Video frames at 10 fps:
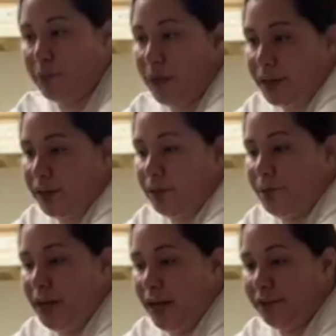router that
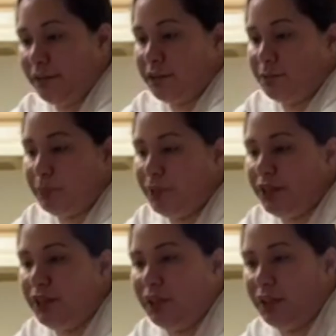we have is
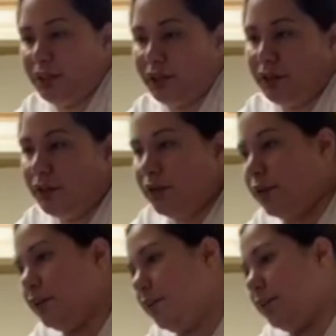pretty thick,
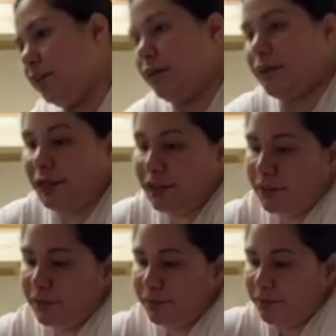okay?